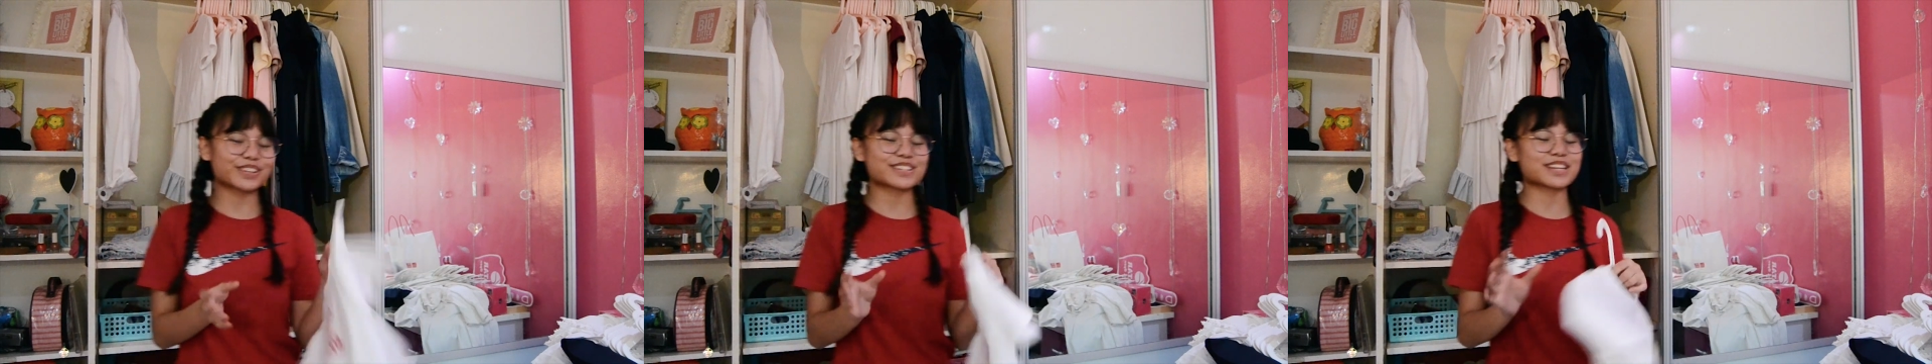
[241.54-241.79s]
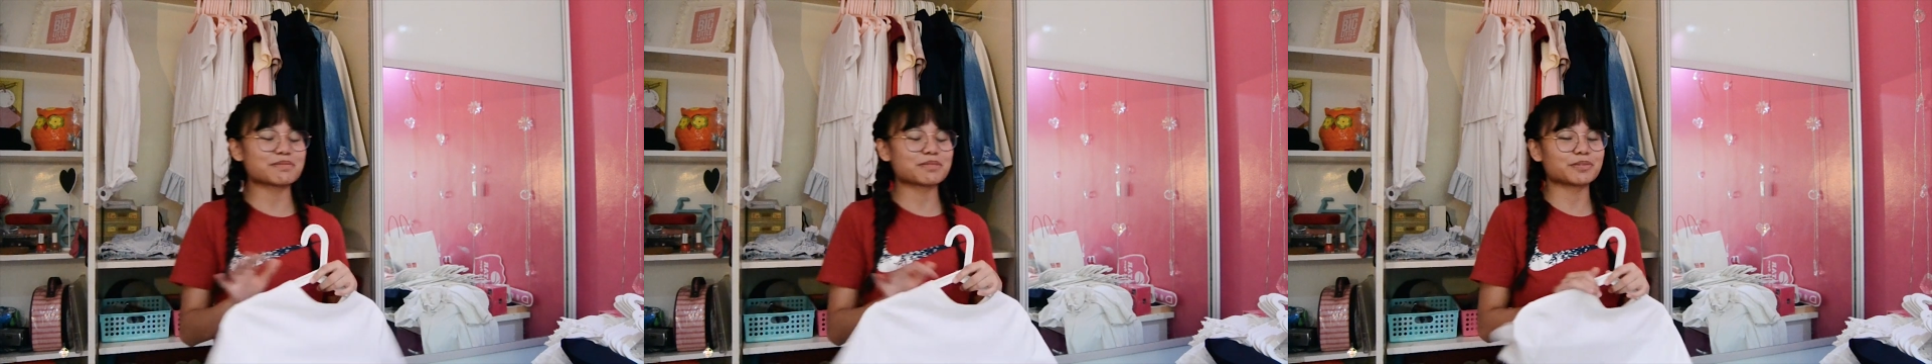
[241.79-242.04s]

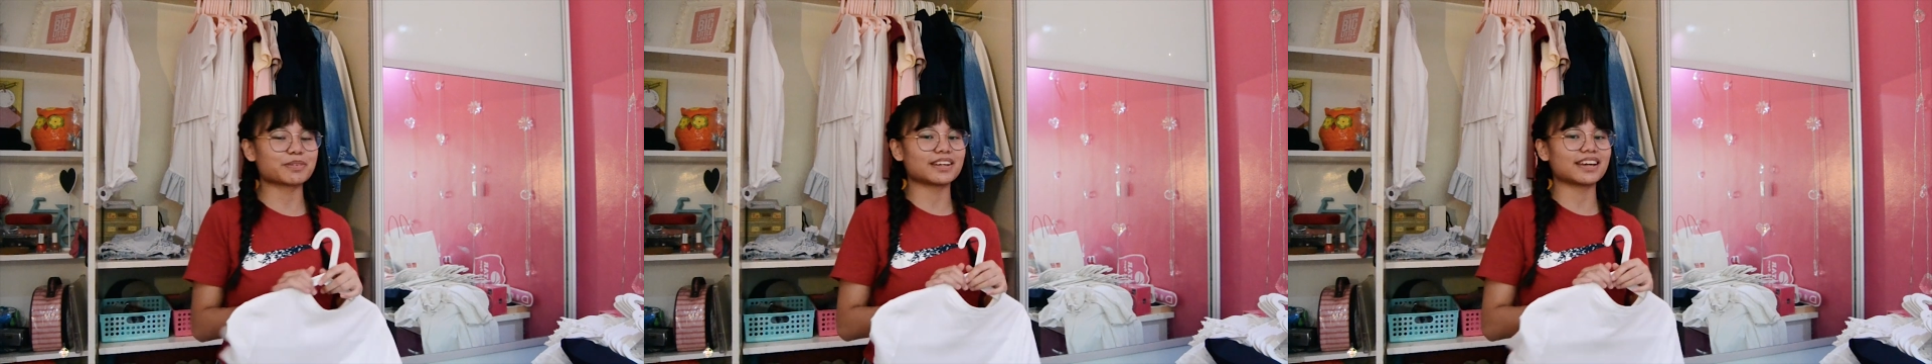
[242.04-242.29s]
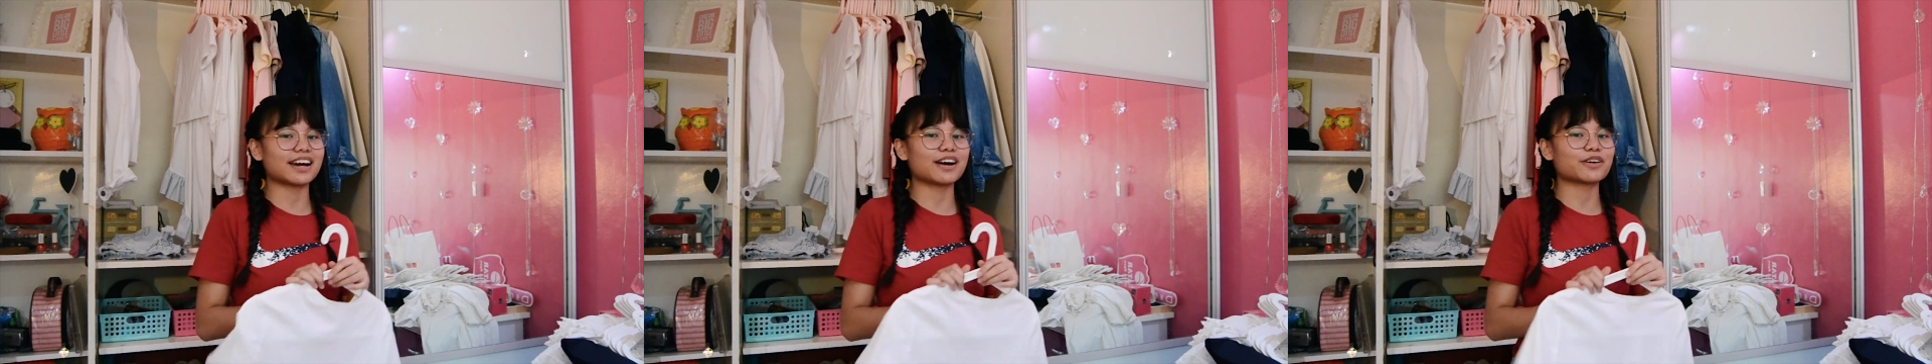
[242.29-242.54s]
Helping
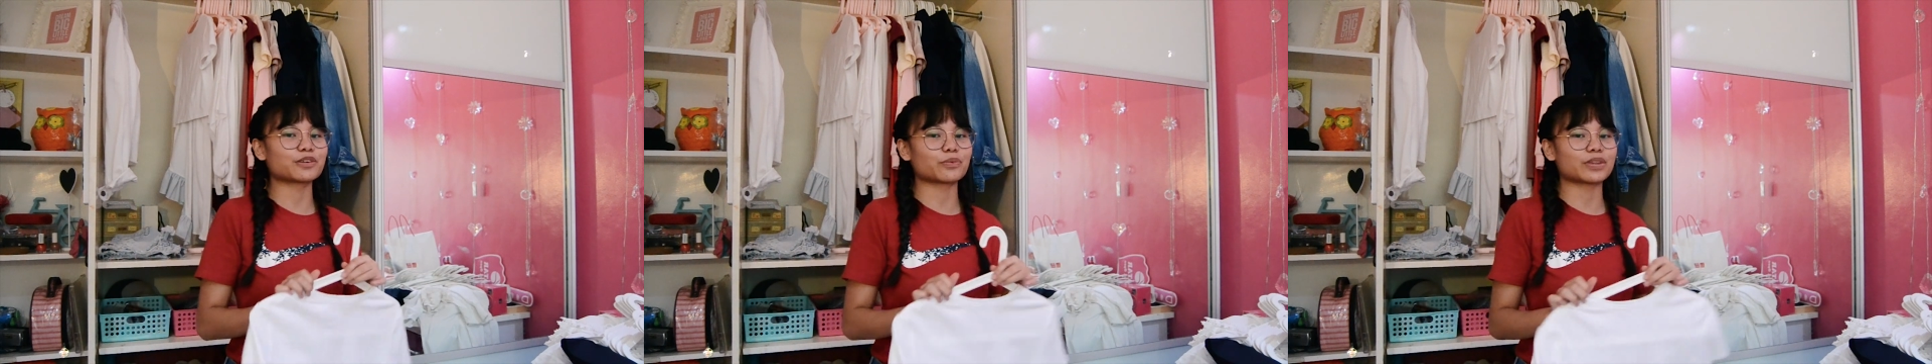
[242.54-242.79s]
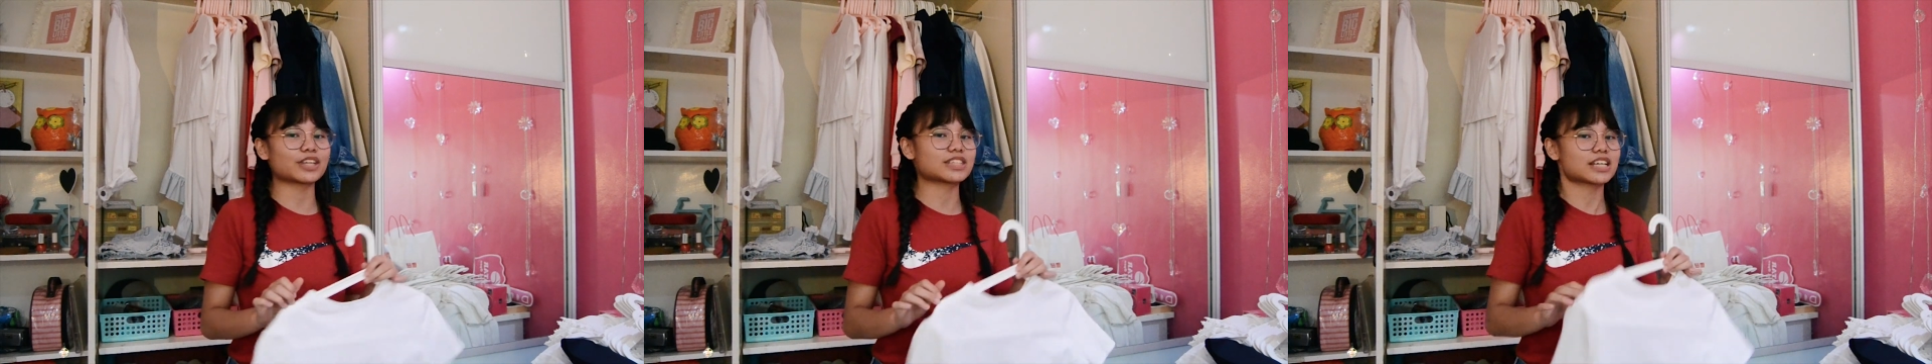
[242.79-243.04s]
me out
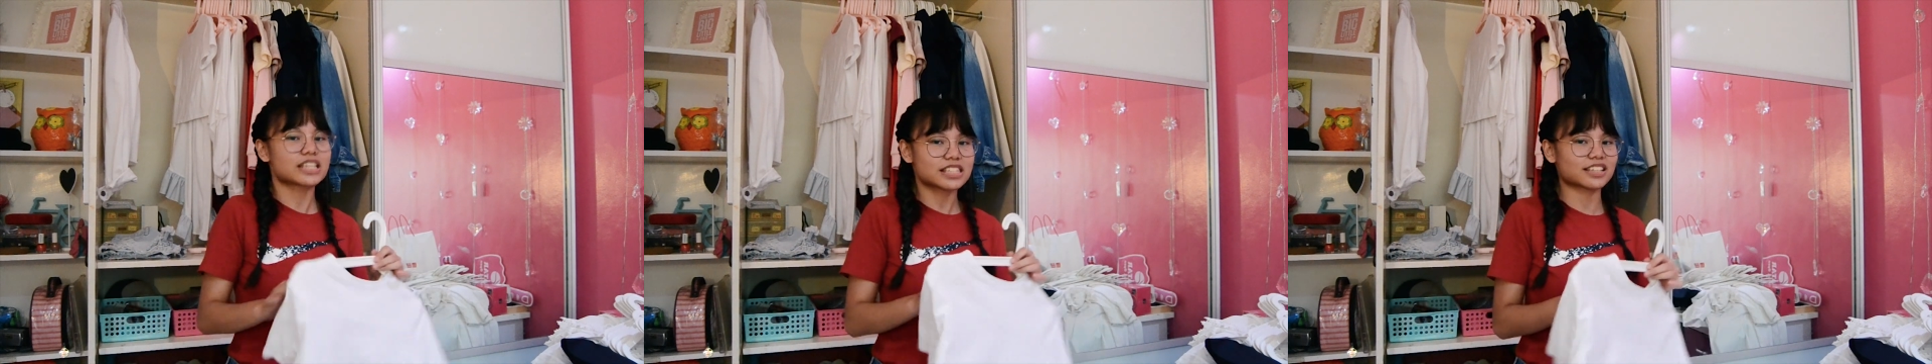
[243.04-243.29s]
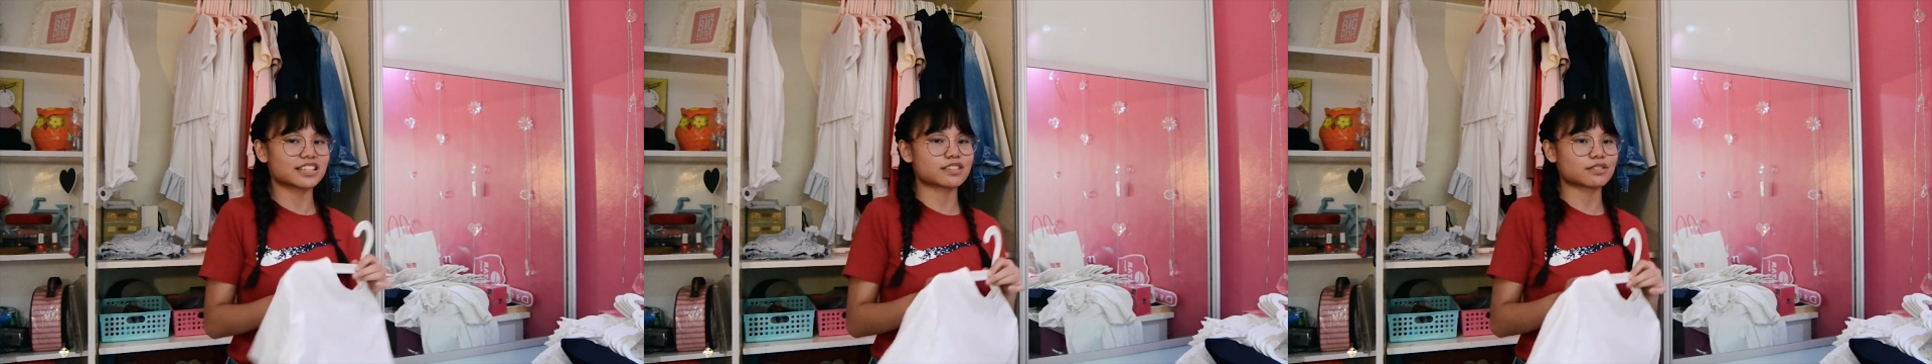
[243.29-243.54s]
with the
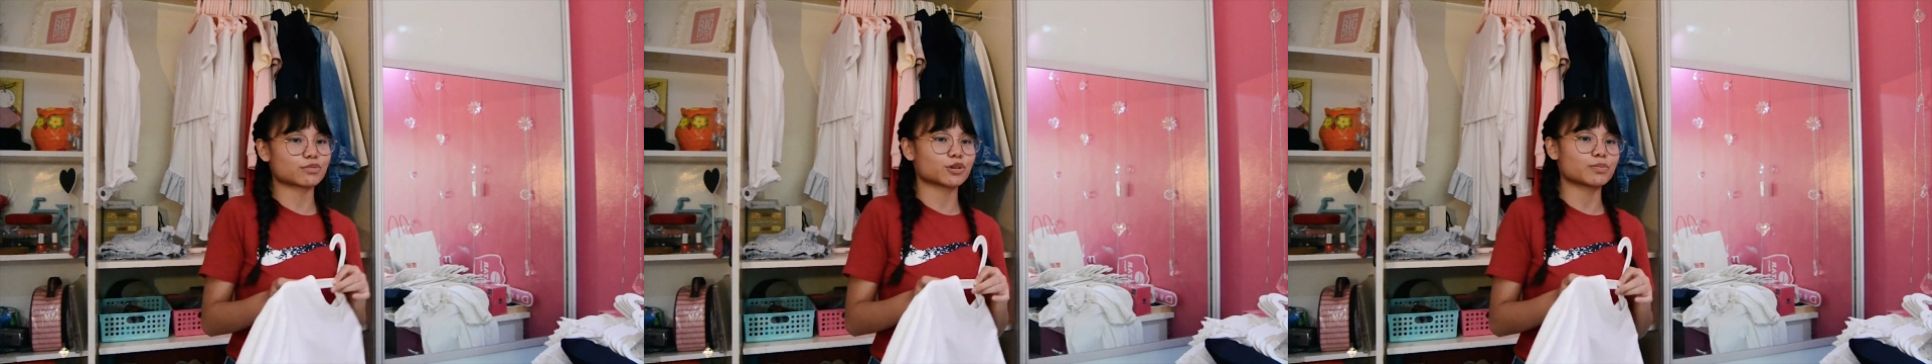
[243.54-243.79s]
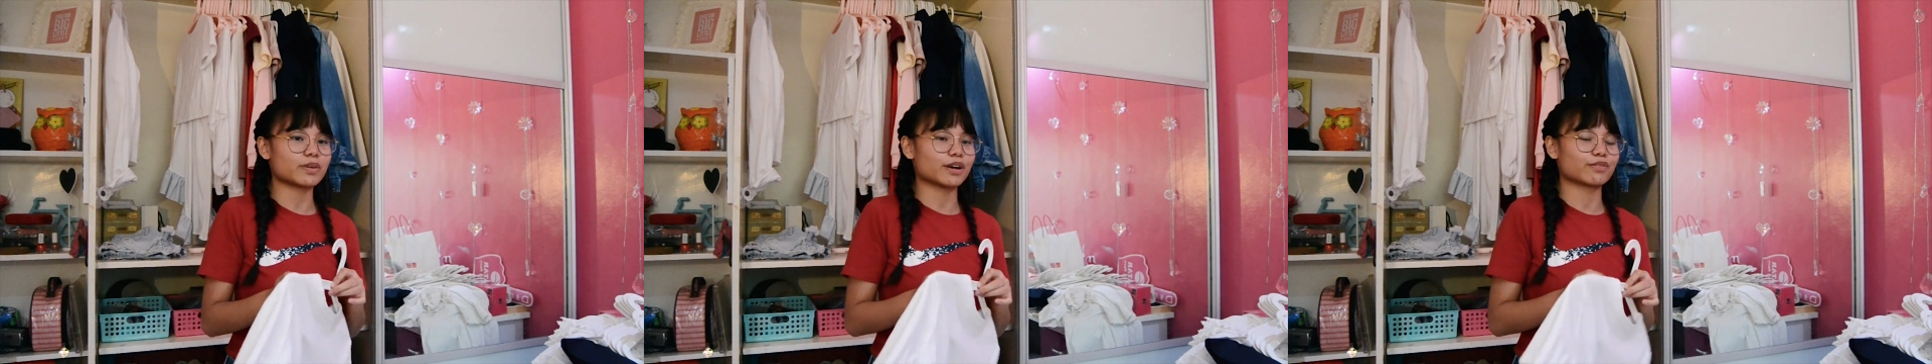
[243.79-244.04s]
dustiest room
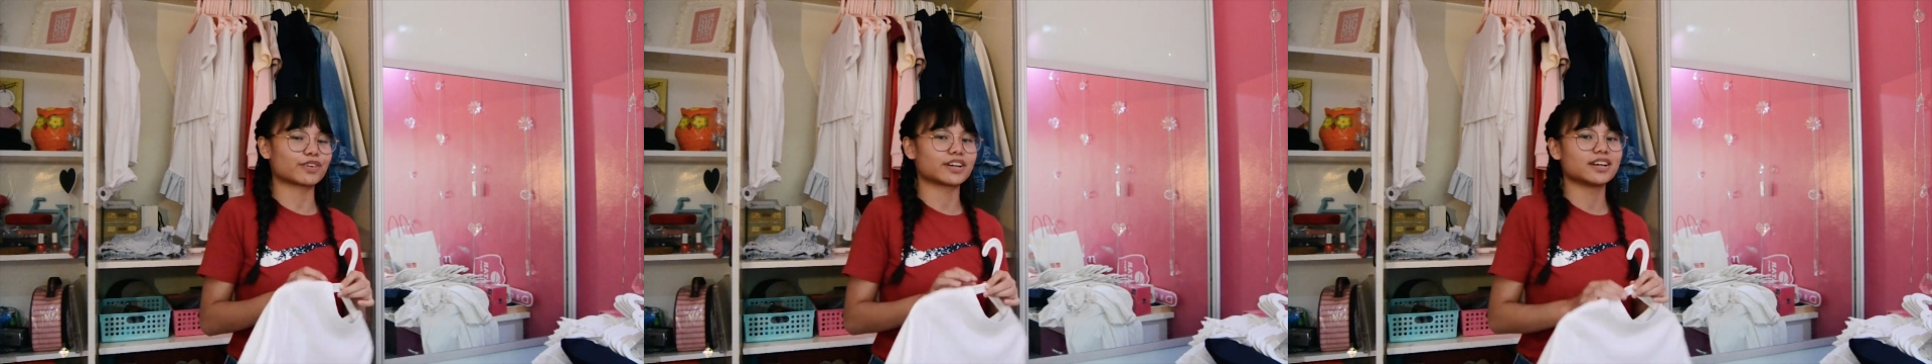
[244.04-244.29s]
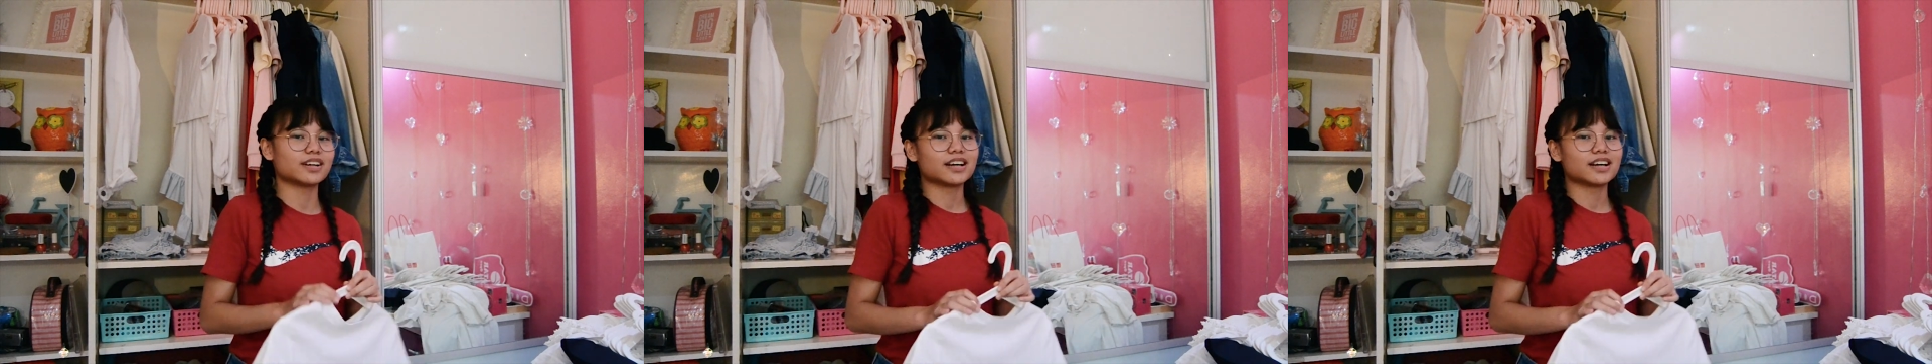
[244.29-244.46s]
ever,